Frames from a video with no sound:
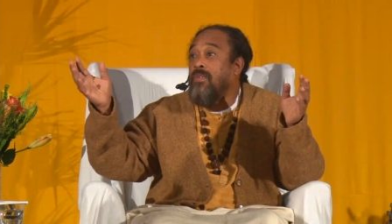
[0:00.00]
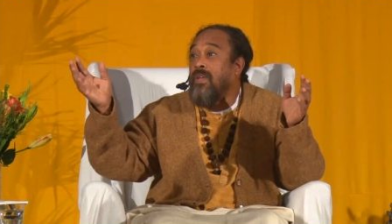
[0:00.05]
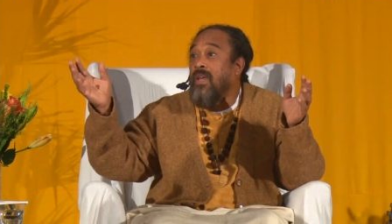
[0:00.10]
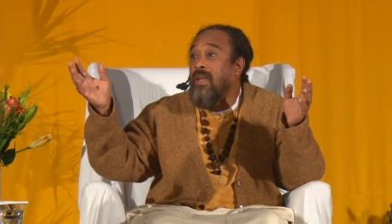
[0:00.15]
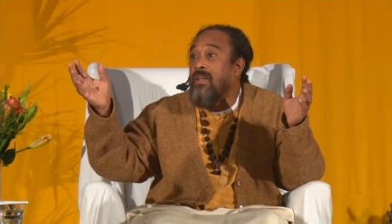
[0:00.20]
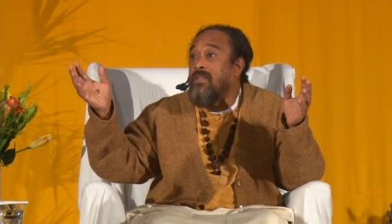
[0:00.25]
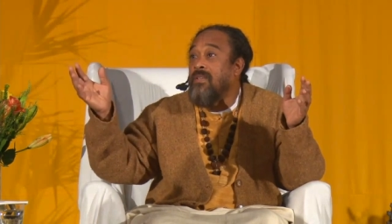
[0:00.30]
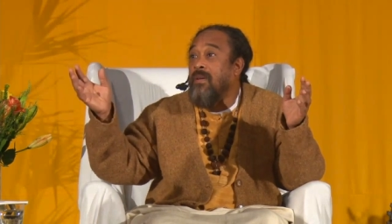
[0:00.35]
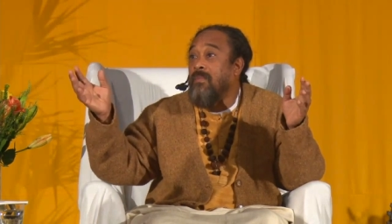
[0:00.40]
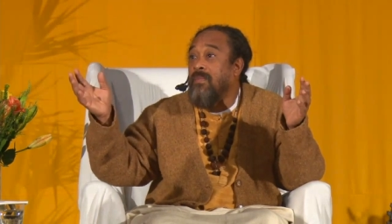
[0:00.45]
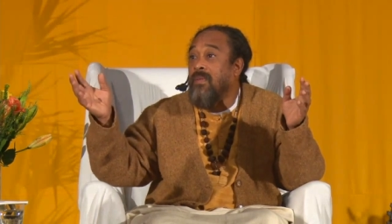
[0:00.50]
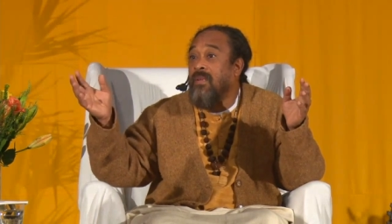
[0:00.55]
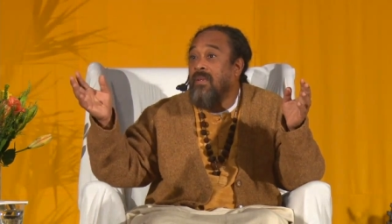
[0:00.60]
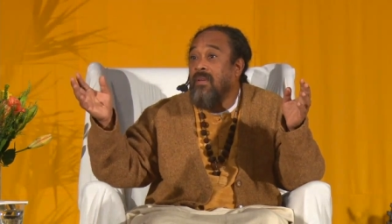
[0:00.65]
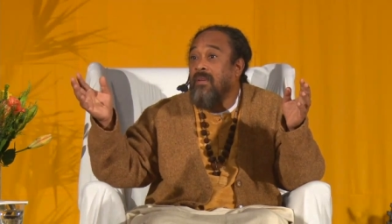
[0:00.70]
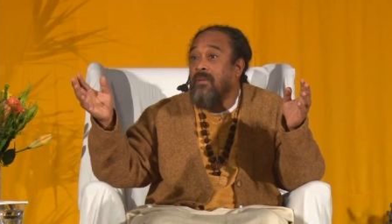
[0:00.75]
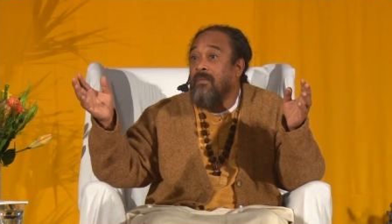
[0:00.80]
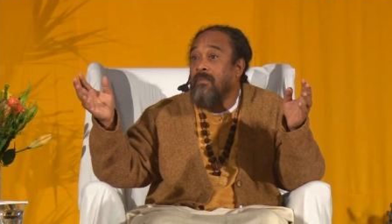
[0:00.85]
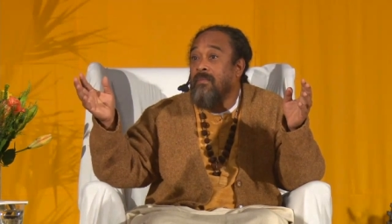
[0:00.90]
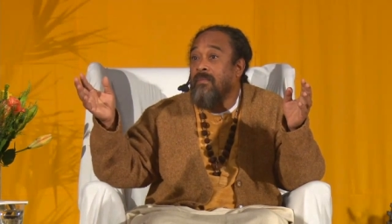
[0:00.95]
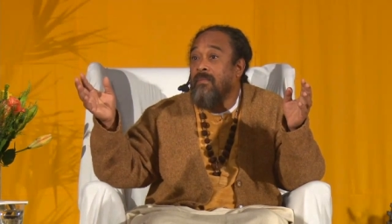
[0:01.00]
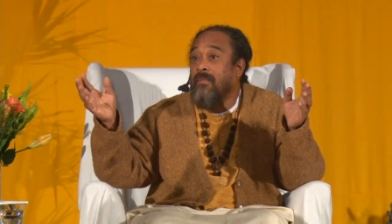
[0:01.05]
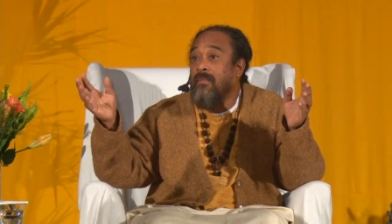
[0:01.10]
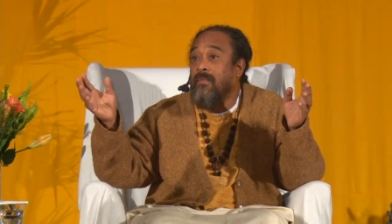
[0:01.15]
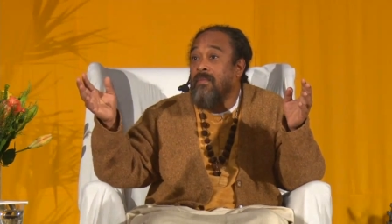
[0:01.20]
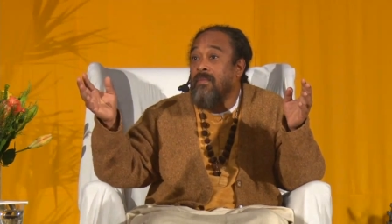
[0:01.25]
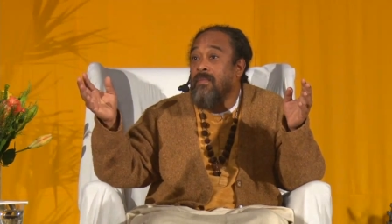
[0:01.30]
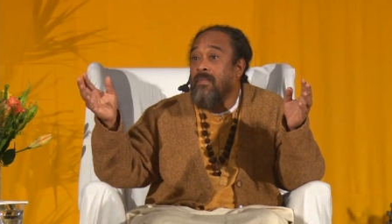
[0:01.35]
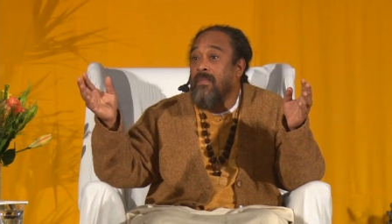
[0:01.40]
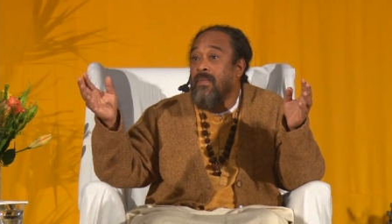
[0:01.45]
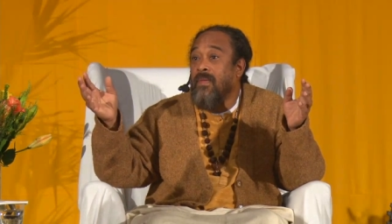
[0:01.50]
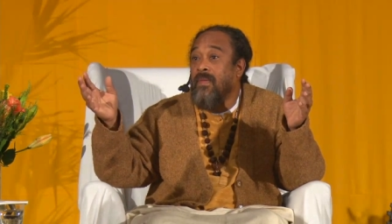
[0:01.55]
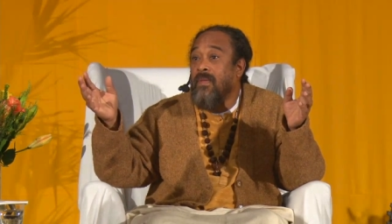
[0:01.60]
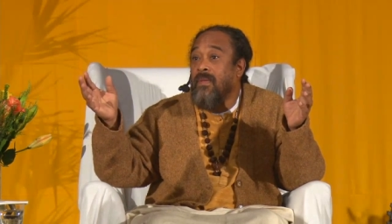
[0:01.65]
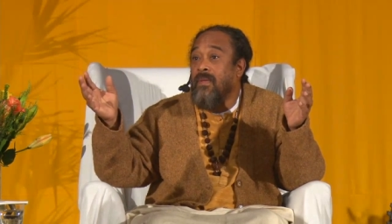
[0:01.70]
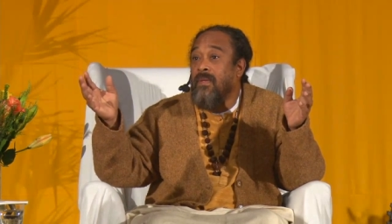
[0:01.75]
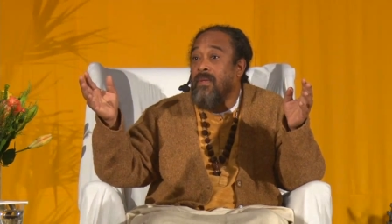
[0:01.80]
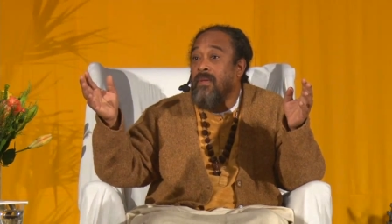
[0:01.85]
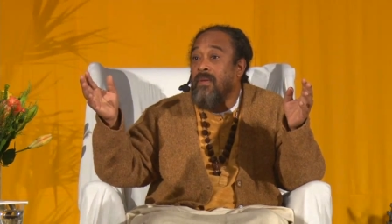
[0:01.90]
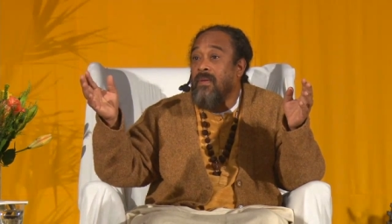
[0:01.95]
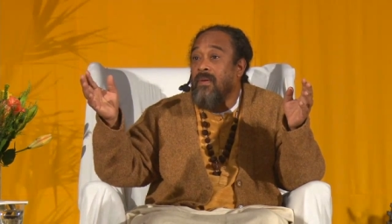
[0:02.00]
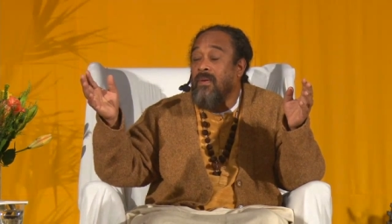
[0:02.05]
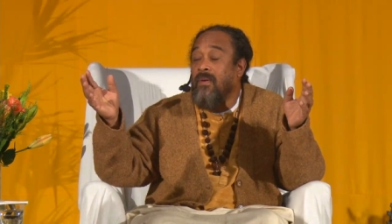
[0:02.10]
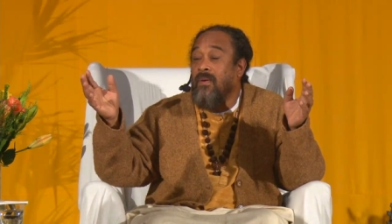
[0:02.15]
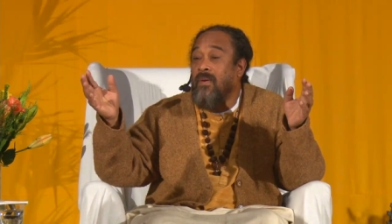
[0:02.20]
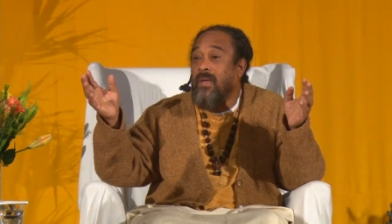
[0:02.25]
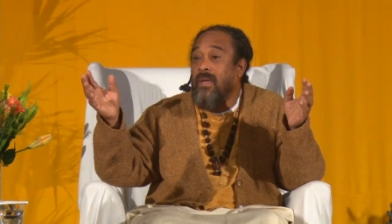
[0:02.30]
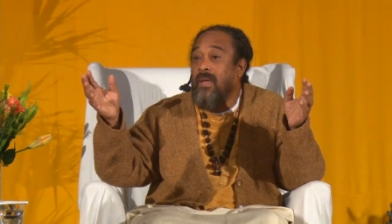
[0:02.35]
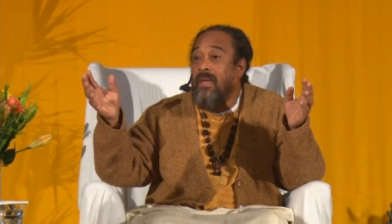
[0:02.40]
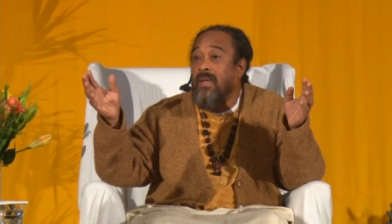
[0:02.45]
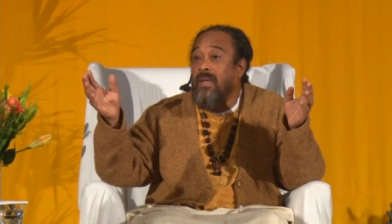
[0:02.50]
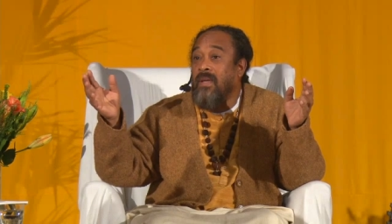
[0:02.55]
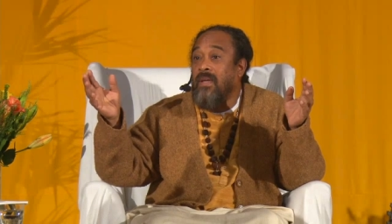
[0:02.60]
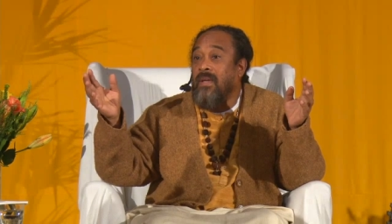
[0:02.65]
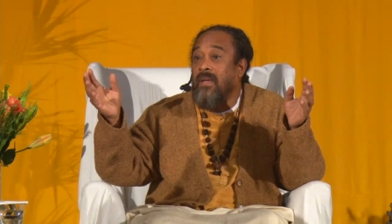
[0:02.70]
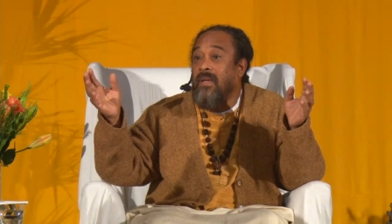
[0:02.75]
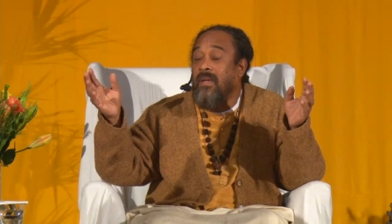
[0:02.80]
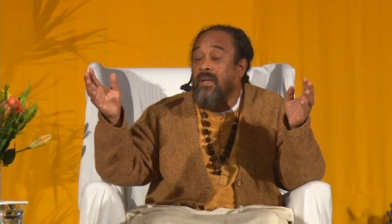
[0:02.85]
to get something, okay?